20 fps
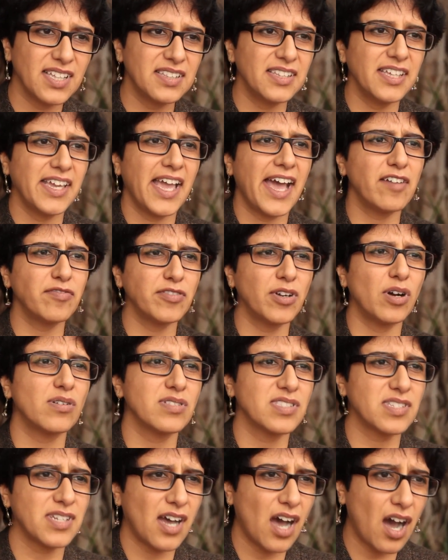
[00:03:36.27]
that they have
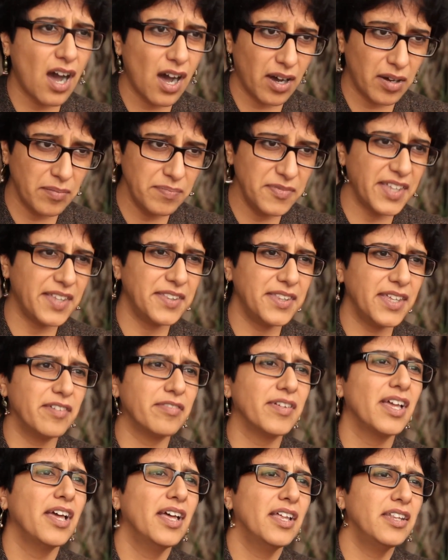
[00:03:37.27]
caused harm, that
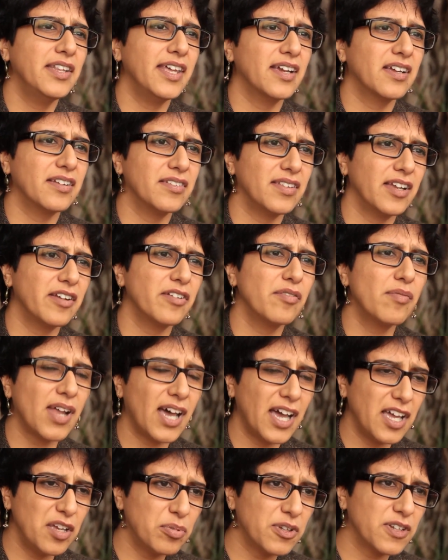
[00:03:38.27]
they're
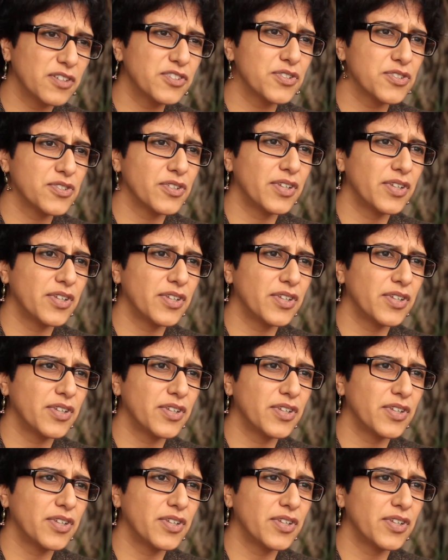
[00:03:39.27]
liable to.